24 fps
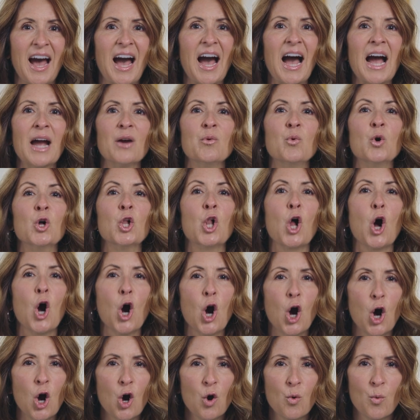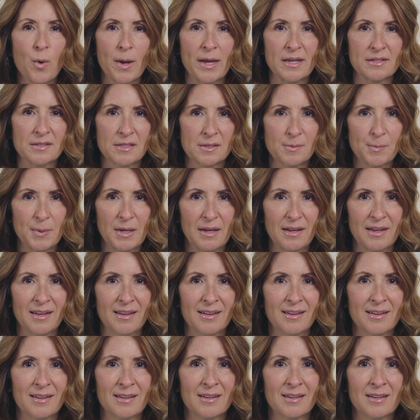I will always be,
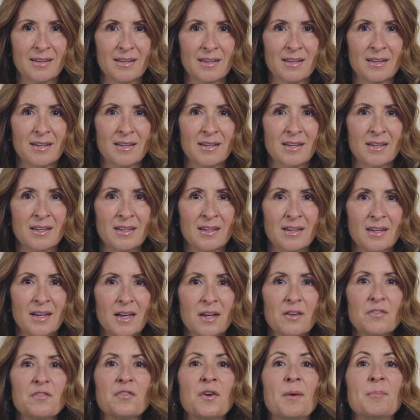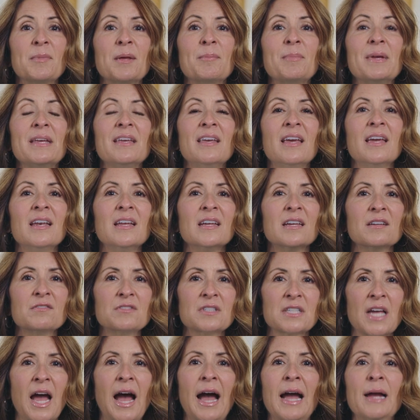from the beginning of
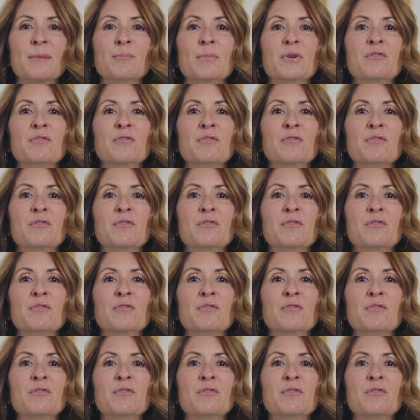time,